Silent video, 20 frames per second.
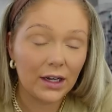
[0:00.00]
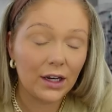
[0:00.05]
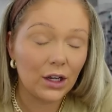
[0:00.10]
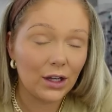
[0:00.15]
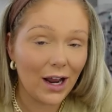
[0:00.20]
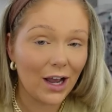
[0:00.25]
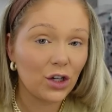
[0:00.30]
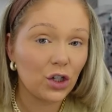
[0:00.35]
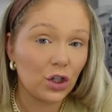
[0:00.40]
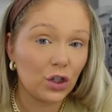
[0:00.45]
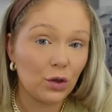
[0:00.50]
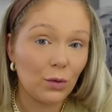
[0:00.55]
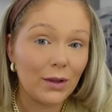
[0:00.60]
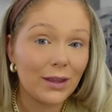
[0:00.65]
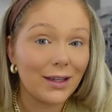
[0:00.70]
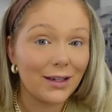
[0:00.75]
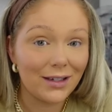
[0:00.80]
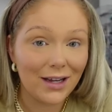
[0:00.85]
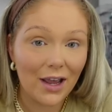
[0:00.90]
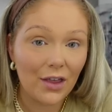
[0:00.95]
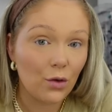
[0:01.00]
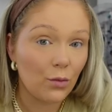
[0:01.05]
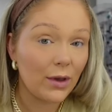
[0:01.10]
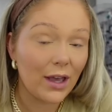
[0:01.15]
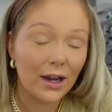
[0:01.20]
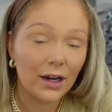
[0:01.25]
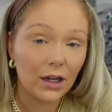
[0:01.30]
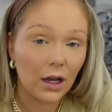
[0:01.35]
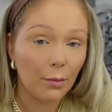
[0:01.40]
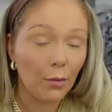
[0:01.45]
And he could actually do it the day that we
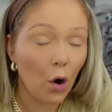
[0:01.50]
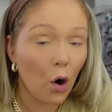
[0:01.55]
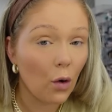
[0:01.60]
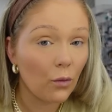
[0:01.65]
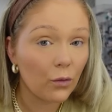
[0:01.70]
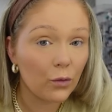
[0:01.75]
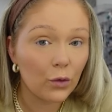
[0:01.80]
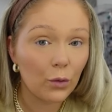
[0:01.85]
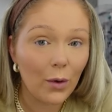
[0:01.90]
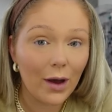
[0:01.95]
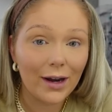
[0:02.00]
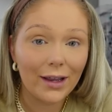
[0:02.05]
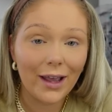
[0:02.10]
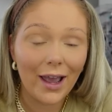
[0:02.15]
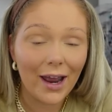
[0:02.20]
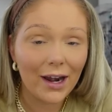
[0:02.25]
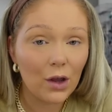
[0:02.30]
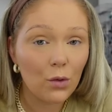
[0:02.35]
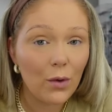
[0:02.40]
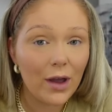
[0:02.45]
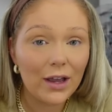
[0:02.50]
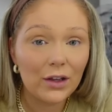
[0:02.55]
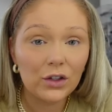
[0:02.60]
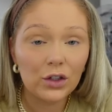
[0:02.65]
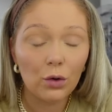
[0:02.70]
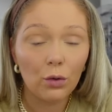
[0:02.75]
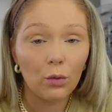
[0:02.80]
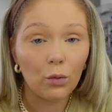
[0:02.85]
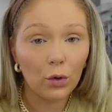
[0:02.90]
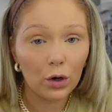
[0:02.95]
had to come home from the wedding anyway.
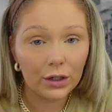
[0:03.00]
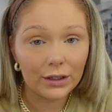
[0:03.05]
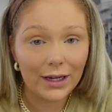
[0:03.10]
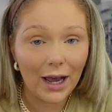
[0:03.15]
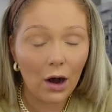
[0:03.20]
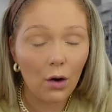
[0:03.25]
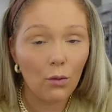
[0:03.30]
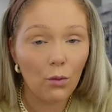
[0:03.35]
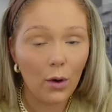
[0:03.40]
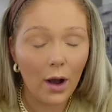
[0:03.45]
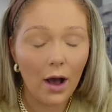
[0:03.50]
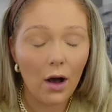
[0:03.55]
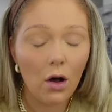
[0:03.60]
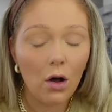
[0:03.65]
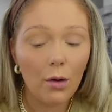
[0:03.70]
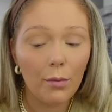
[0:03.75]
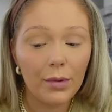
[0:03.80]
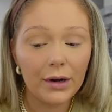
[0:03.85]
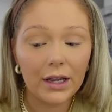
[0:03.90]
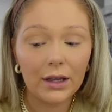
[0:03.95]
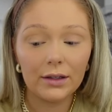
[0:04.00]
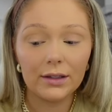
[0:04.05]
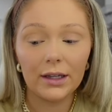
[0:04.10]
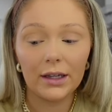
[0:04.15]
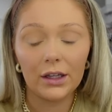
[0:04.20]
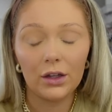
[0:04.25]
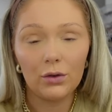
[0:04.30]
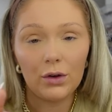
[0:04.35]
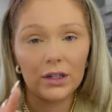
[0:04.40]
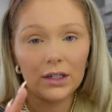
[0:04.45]
So it worked out well, but he's
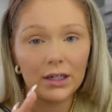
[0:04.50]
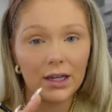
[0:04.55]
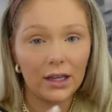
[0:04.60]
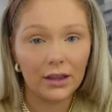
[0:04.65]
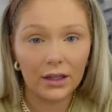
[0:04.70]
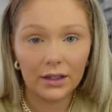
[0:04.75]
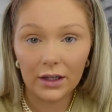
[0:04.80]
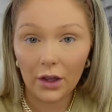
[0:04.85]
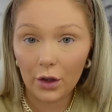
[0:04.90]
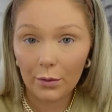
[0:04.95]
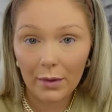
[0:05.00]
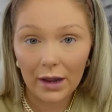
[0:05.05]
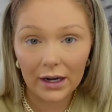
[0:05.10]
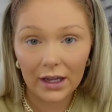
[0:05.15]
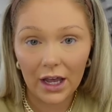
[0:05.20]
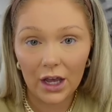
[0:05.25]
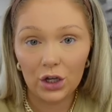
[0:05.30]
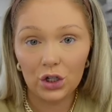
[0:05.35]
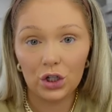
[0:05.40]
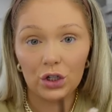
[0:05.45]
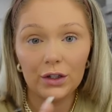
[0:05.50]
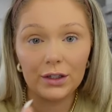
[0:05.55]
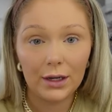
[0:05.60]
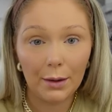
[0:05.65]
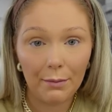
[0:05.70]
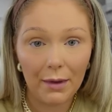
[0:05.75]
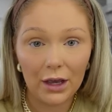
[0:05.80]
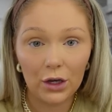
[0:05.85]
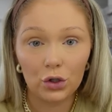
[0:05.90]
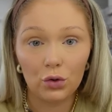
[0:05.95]
like, you need to take these other medications to
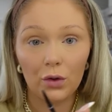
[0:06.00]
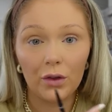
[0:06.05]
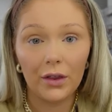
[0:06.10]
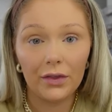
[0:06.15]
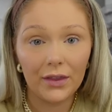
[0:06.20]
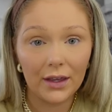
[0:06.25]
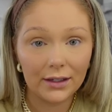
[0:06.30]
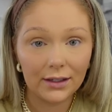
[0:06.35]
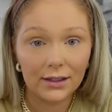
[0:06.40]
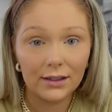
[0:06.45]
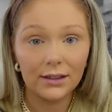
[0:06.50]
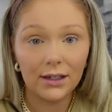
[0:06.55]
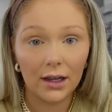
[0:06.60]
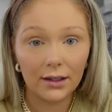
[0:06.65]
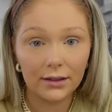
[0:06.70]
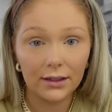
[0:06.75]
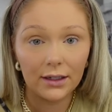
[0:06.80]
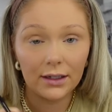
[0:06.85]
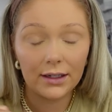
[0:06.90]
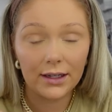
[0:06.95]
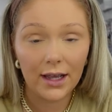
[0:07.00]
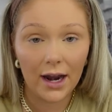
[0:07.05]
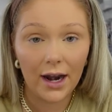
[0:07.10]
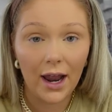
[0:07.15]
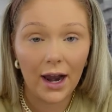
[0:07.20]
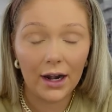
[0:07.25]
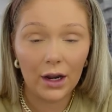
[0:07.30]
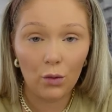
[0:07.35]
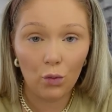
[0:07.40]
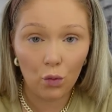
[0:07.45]
make sure that this doesn't get
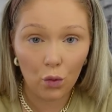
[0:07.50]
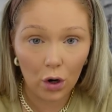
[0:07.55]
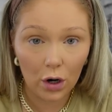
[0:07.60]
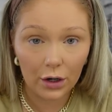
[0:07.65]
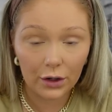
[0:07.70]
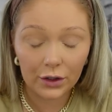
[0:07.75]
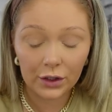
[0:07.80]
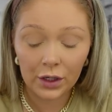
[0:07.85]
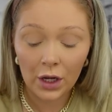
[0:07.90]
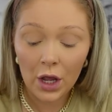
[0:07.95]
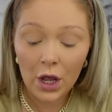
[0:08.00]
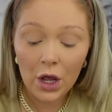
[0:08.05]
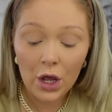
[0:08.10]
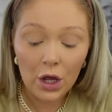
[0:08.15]
any worse.